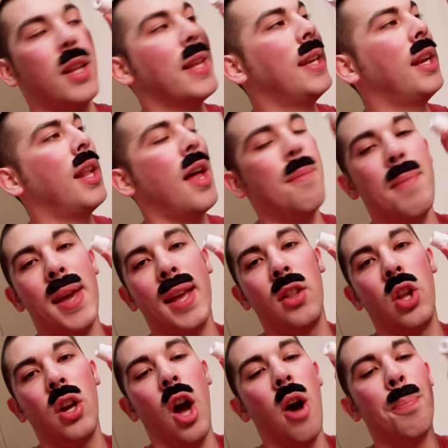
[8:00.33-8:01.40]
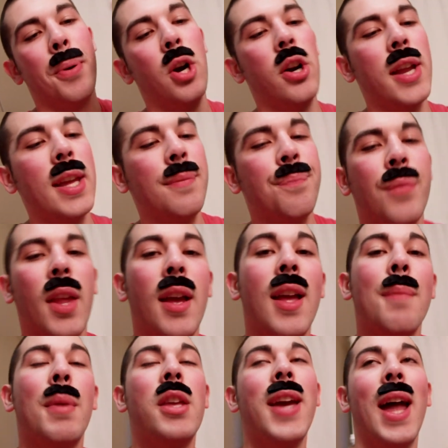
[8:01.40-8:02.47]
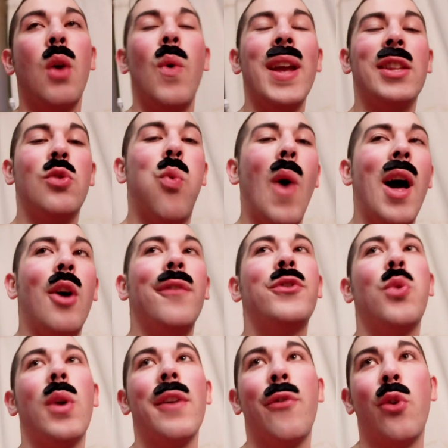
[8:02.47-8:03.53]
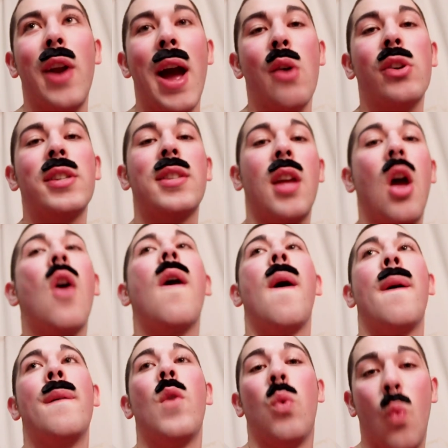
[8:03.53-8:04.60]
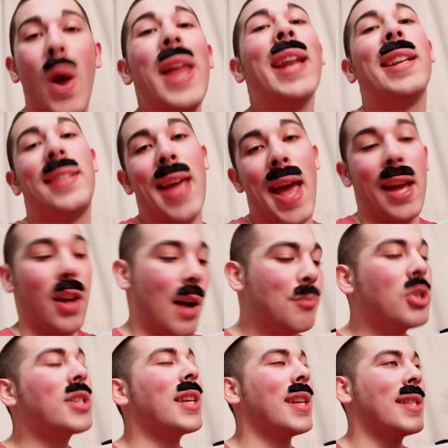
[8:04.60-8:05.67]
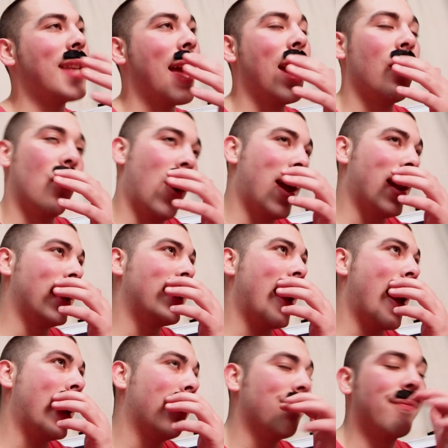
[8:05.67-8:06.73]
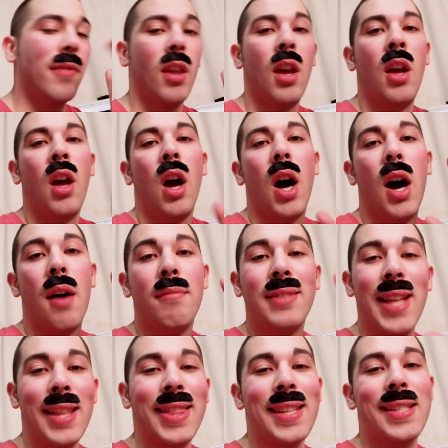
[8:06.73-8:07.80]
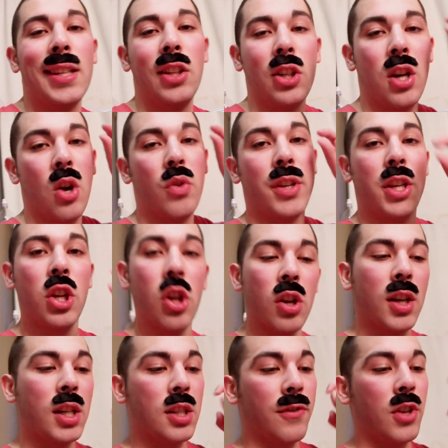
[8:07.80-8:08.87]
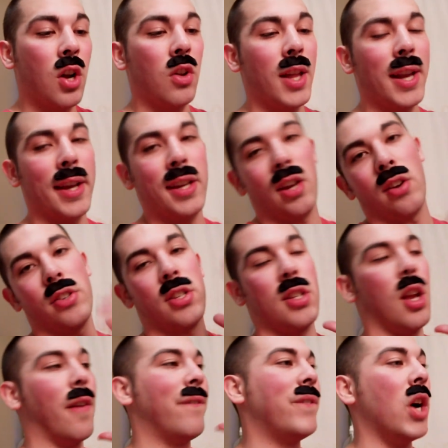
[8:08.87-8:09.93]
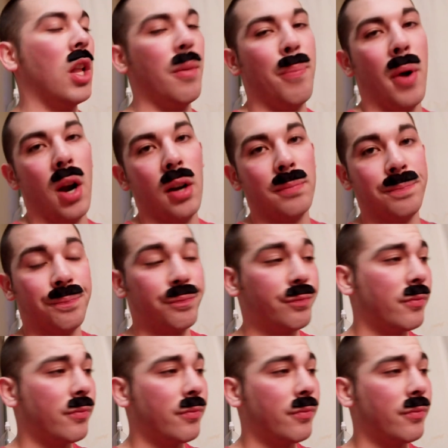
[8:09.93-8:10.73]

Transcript: clean it up, make it look all purdy, but you gotta wait 12, 24 hours. Wait a day. I'm just gonna say it, wait a day. Let the silicone cure, because if you don't let it cure, it's just gonna fall apart.